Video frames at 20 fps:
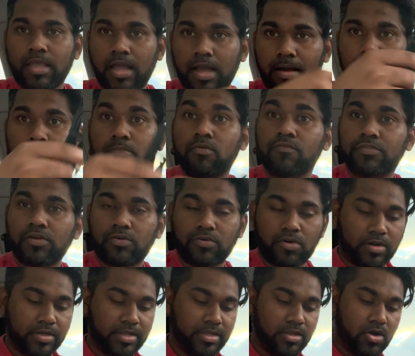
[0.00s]
moved
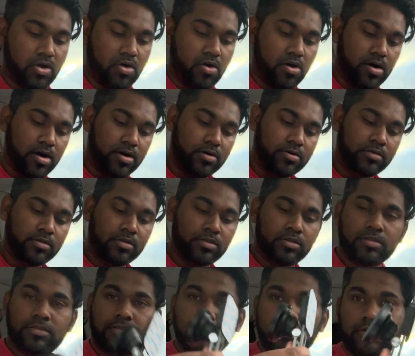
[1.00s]
around in your car.
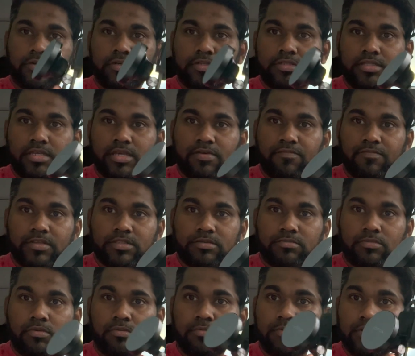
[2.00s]
There's the
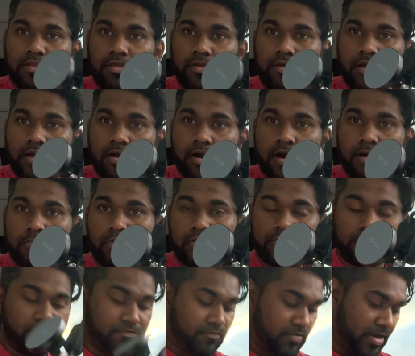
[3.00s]
invisible car
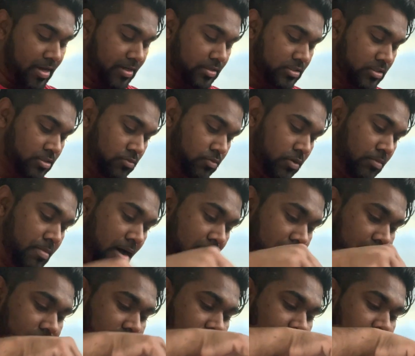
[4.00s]
mount device with
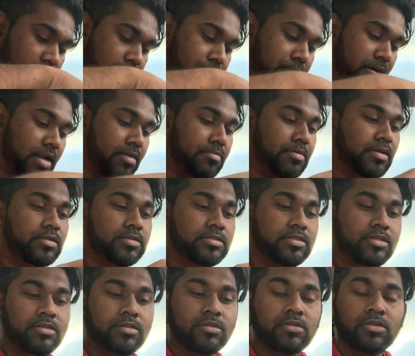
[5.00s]
MagSafe
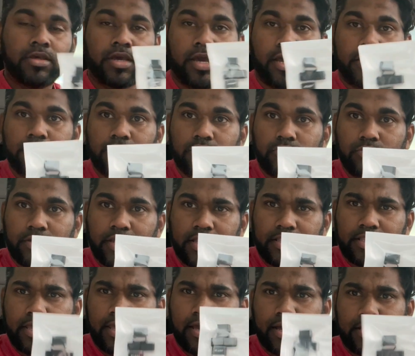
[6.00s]
compatibility, and you do
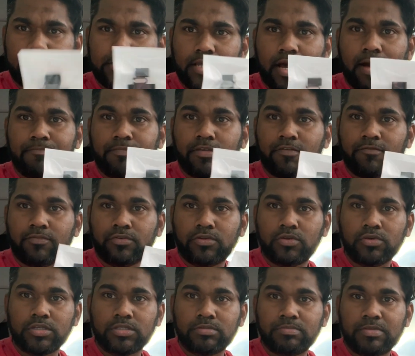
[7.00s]
get the adapter for
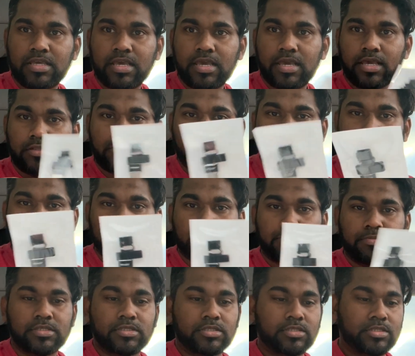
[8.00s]
USB-A to
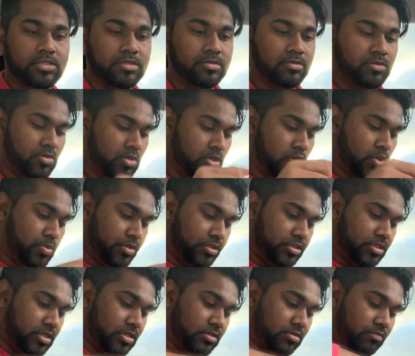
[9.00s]
USB-C,
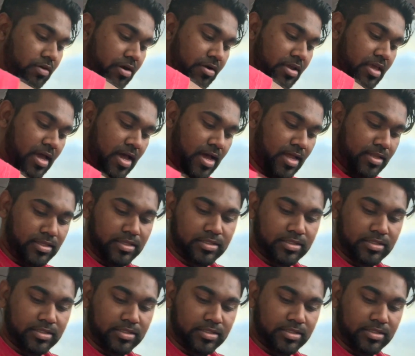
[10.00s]
which is very handy